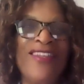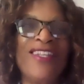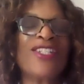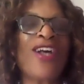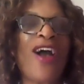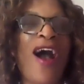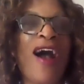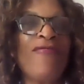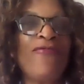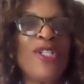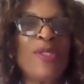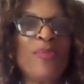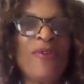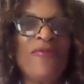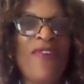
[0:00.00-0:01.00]
This
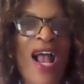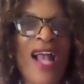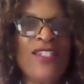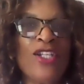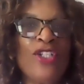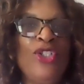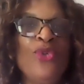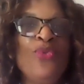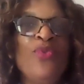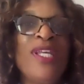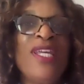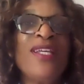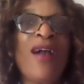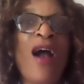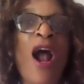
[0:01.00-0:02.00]
conference provides a
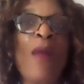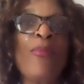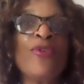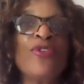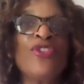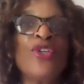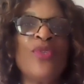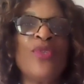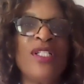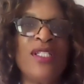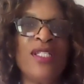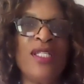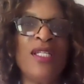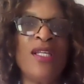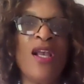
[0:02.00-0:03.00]
unique
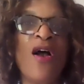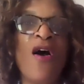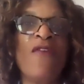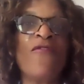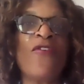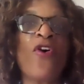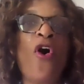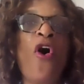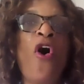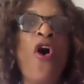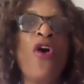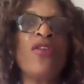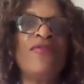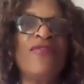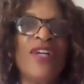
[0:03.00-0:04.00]
opportunity for
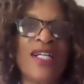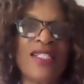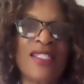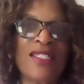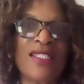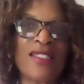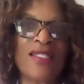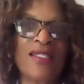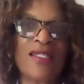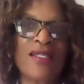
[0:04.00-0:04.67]
all us,